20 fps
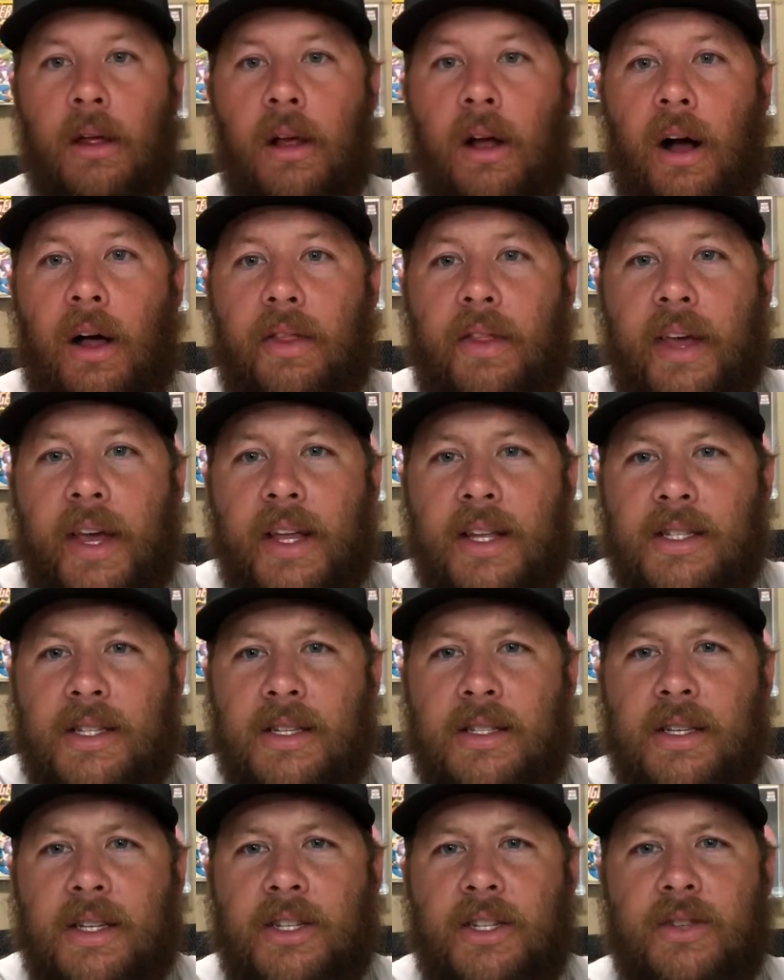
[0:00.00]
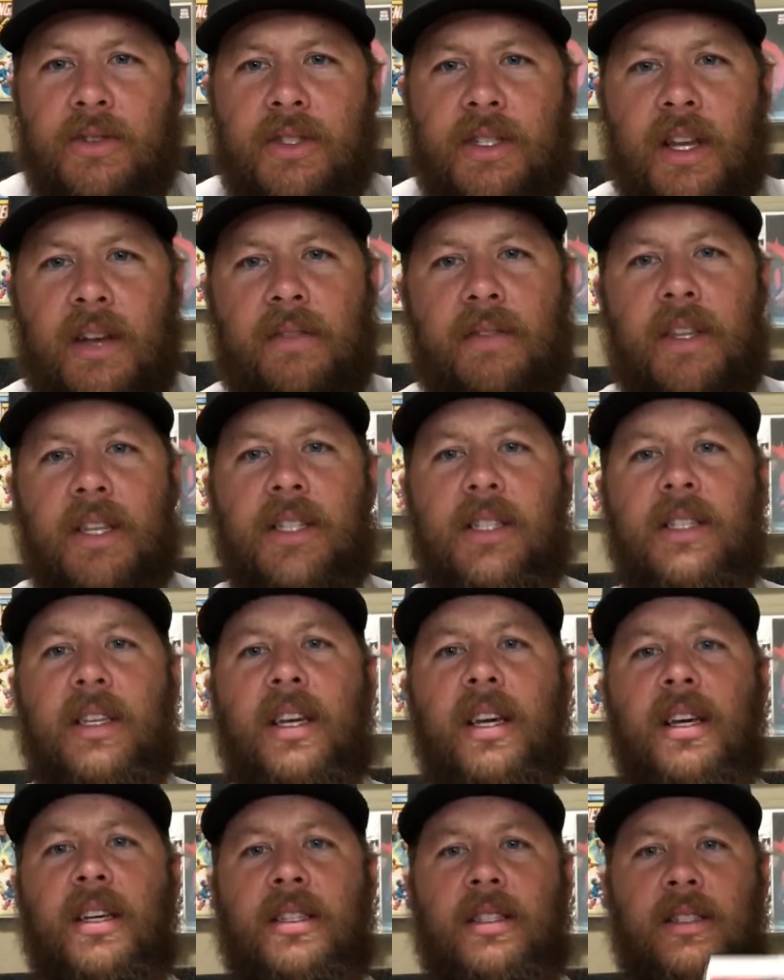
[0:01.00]
I think this is issue
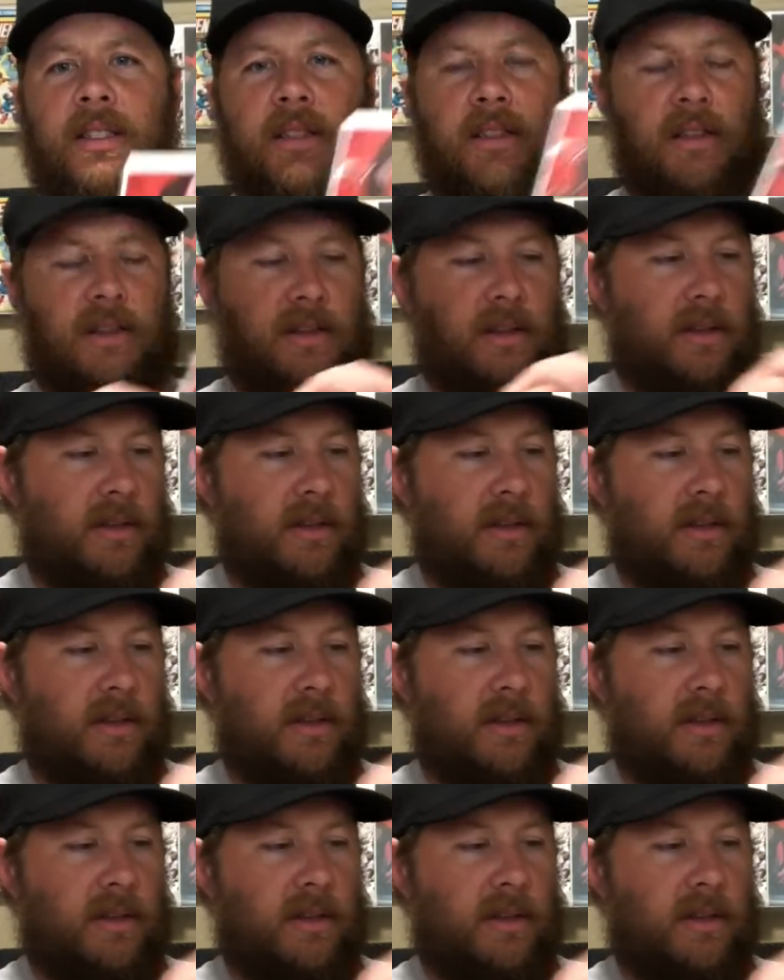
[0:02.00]
76.